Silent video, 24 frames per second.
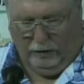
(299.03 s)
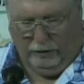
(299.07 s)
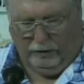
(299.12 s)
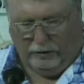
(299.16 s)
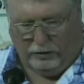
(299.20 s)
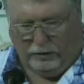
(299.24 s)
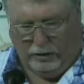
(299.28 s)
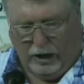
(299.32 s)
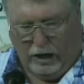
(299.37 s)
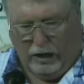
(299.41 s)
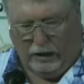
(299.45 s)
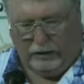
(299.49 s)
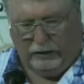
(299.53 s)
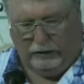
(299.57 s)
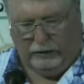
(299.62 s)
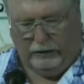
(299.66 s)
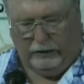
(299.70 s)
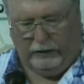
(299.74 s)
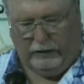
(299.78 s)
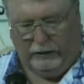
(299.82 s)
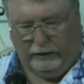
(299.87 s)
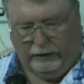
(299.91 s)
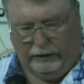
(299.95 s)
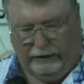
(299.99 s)
They're talking
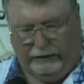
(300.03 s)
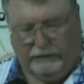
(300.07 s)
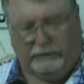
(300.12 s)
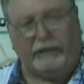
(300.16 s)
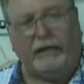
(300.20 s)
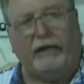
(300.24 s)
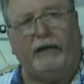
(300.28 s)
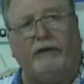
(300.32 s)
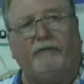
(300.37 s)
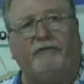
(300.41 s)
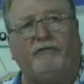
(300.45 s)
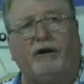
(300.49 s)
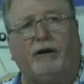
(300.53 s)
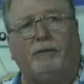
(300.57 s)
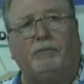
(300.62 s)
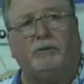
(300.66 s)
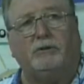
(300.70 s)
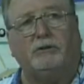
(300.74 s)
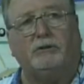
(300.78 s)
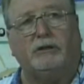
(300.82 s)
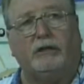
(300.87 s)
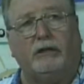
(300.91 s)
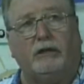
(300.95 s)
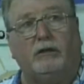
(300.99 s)
that at least
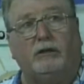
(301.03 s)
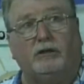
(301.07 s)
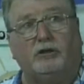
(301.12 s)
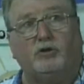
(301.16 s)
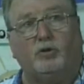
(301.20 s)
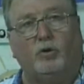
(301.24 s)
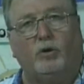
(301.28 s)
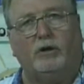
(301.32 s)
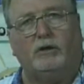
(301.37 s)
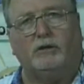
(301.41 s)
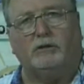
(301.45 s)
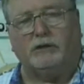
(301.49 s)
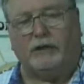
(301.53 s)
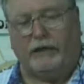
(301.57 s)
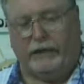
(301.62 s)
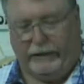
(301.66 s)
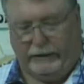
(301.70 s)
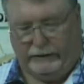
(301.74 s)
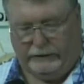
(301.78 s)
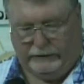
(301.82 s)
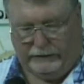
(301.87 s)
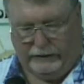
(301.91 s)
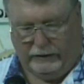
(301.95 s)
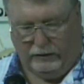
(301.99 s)
85% of the soils, like
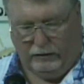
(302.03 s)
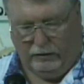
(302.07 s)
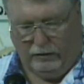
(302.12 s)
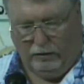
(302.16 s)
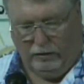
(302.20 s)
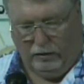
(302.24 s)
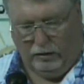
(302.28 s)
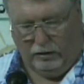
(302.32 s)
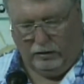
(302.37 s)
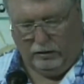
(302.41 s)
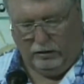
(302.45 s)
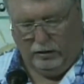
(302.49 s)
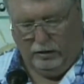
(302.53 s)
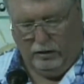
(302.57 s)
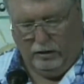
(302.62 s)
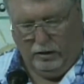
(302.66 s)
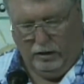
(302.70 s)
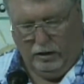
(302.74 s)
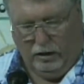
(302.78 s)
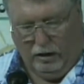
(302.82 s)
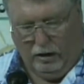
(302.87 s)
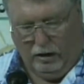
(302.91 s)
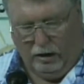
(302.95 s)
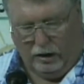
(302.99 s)
I said, are
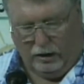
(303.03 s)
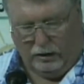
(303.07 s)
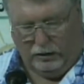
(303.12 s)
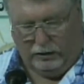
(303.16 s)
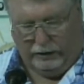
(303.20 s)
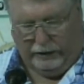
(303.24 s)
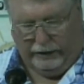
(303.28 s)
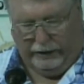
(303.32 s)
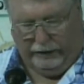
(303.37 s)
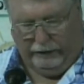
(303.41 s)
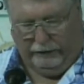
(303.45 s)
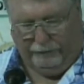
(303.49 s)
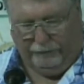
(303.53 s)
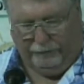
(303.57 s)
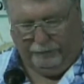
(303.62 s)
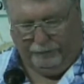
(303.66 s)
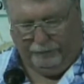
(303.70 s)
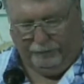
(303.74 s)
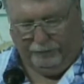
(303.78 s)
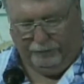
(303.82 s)
clean.